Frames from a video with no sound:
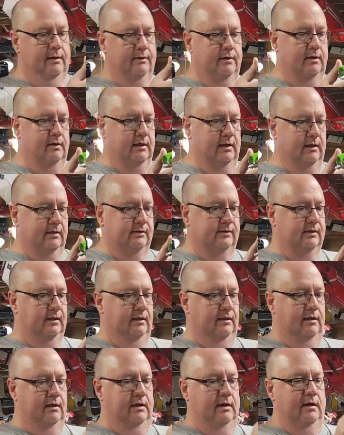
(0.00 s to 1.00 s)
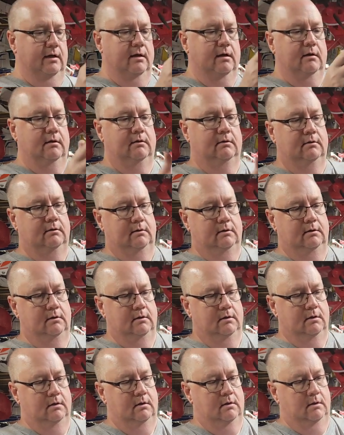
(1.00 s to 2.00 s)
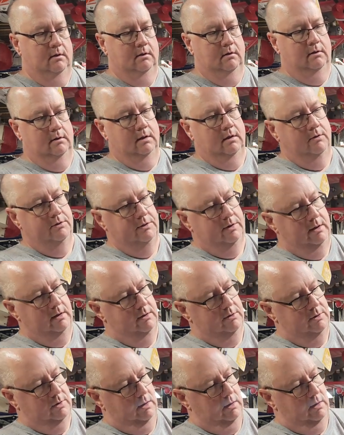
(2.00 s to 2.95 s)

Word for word: I think, like I say, the gear, those gears